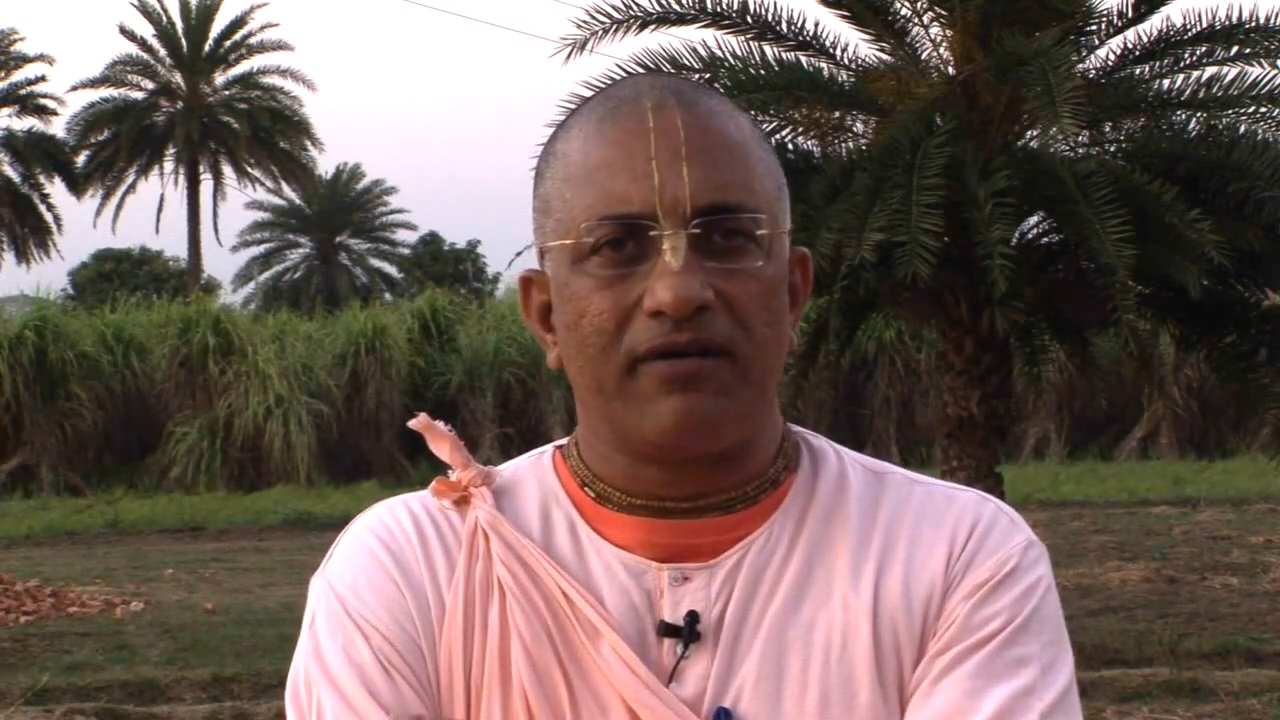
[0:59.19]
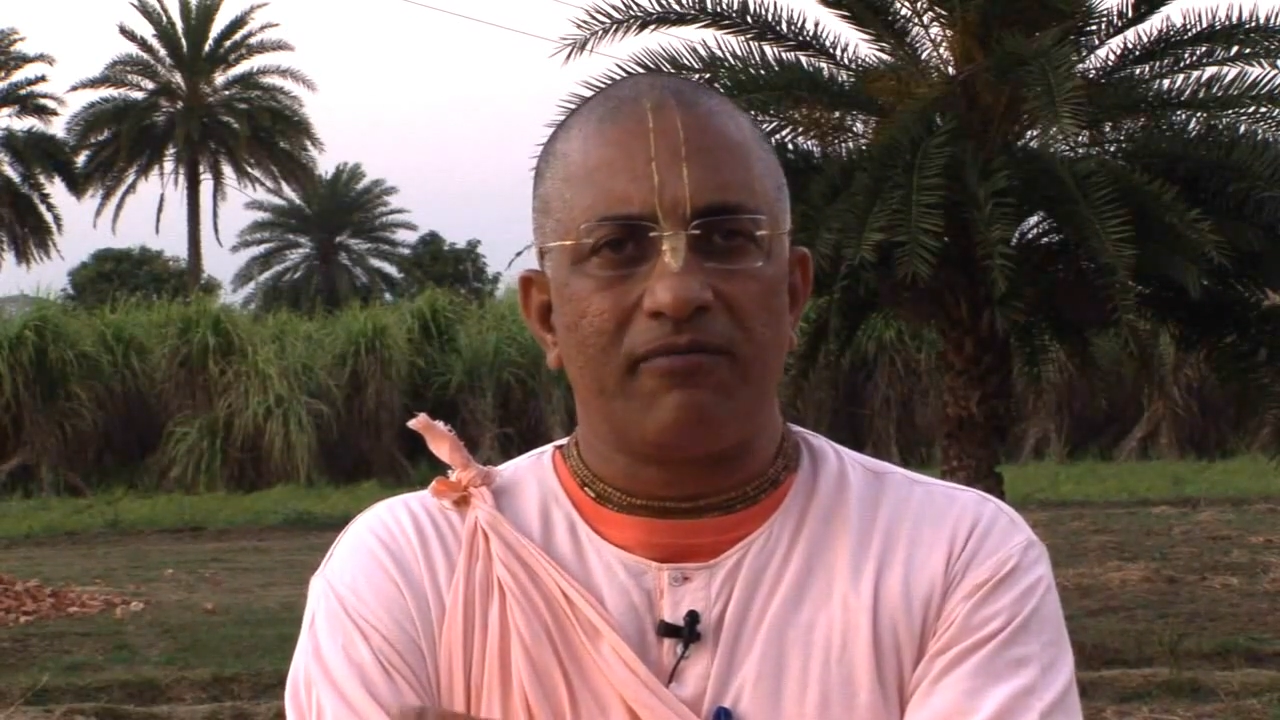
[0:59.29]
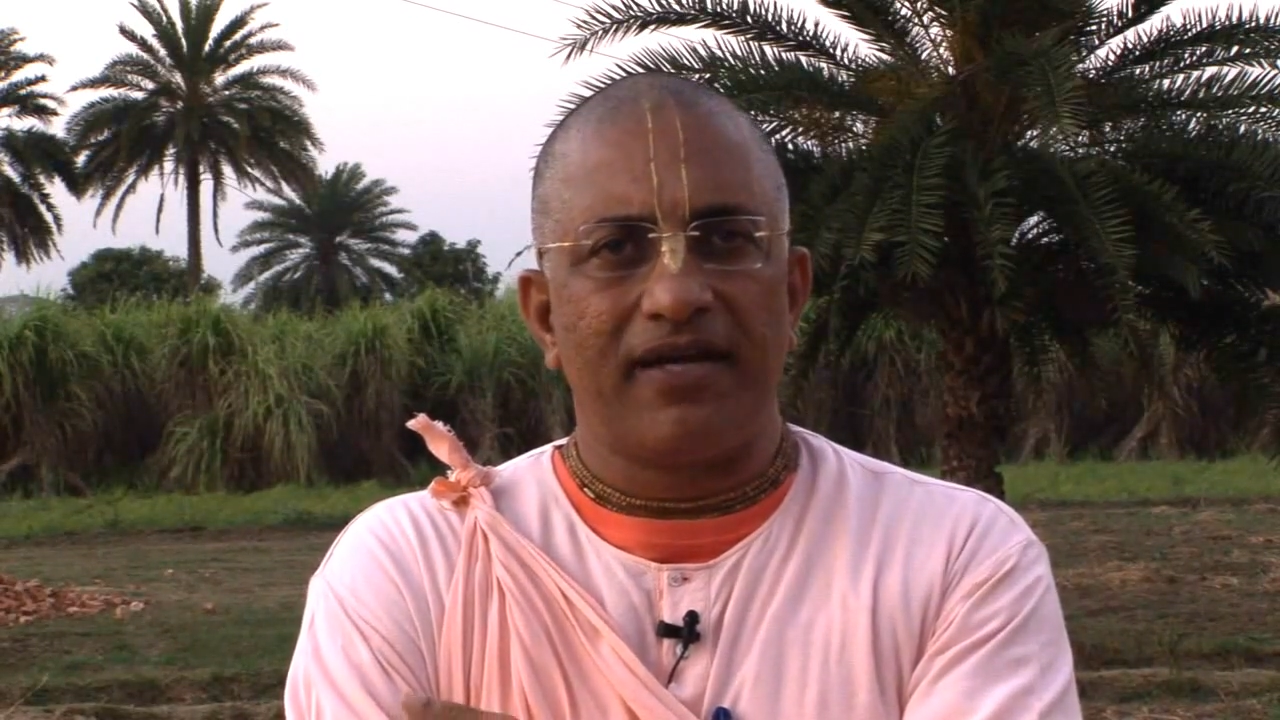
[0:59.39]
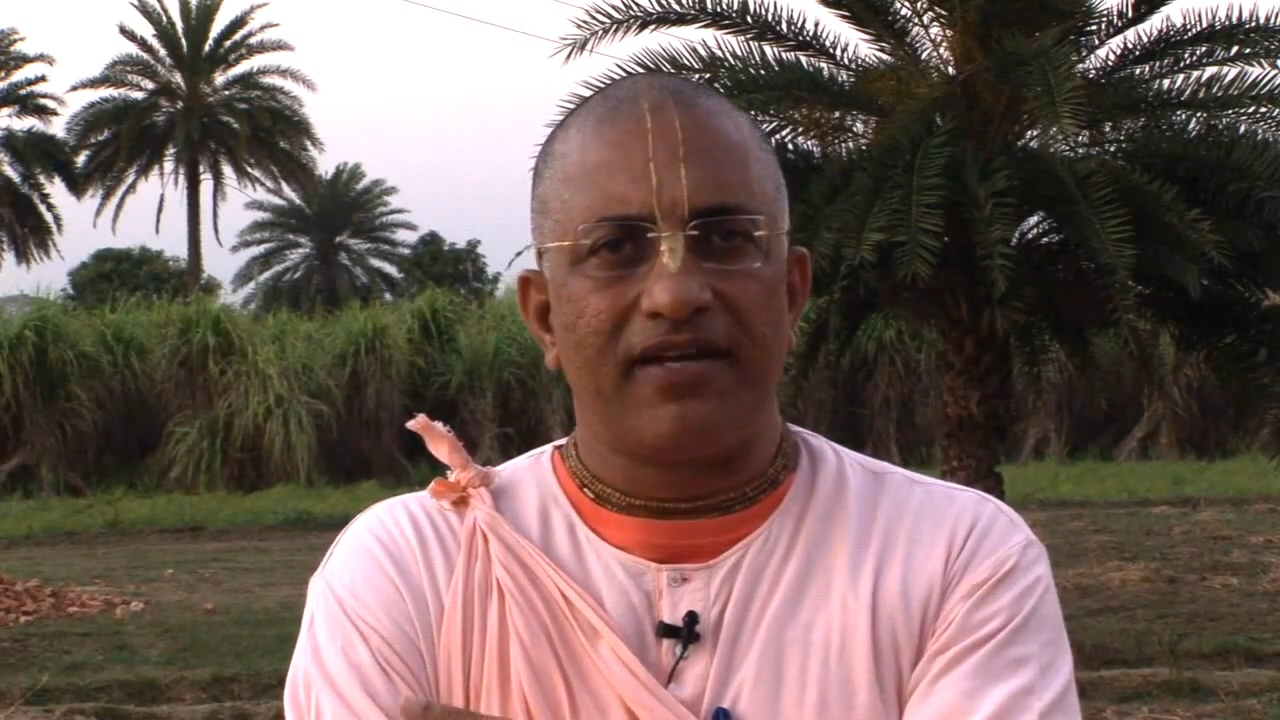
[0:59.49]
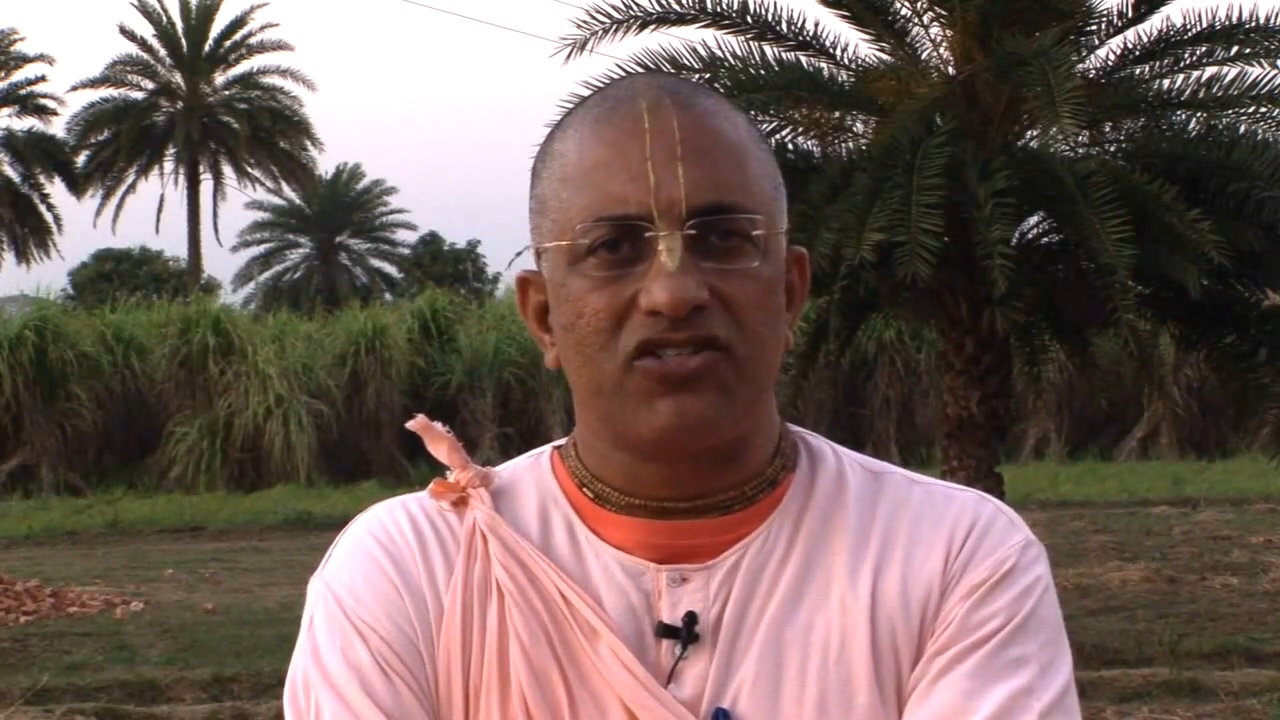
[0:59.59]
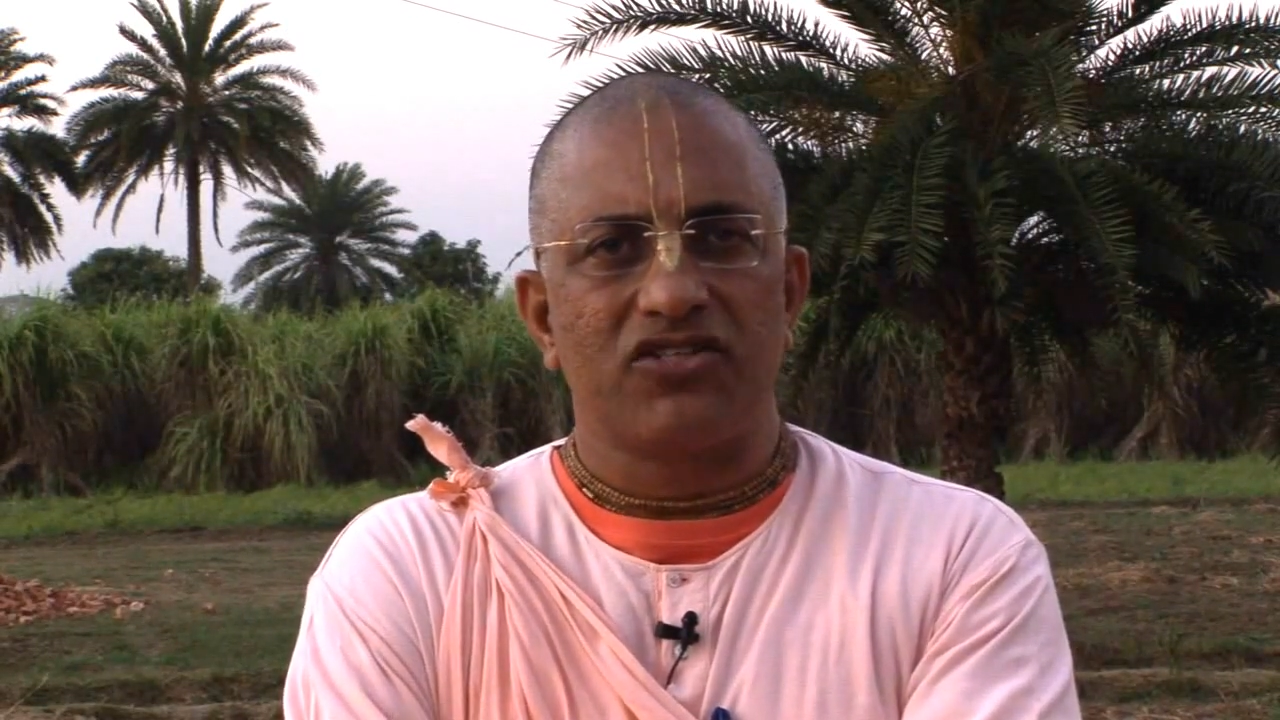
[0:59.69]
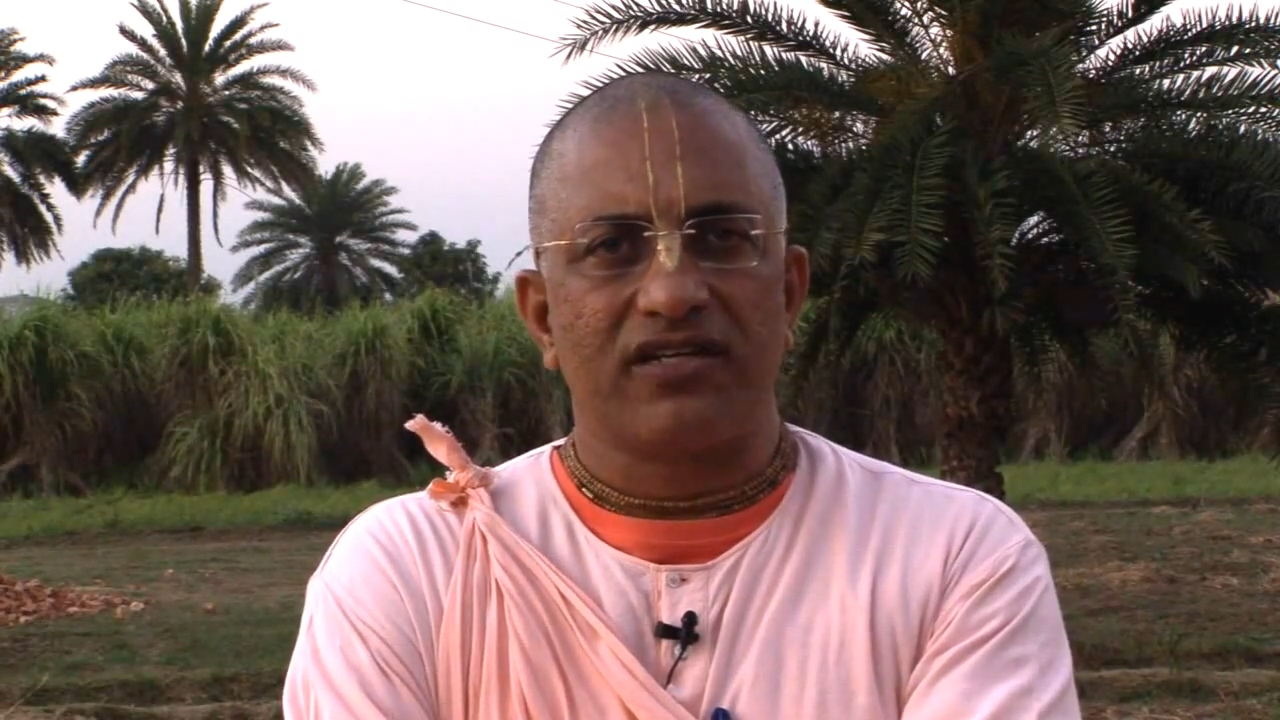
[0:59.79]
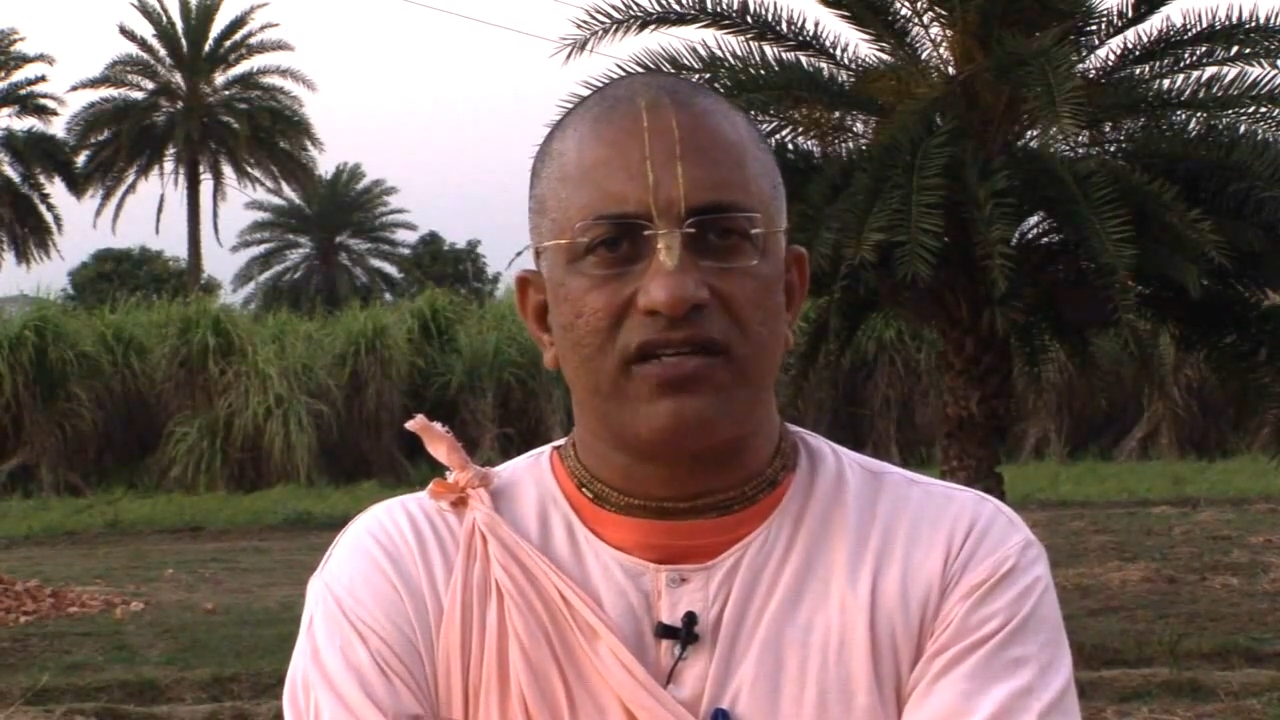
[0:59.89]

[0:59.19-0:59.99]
managerial,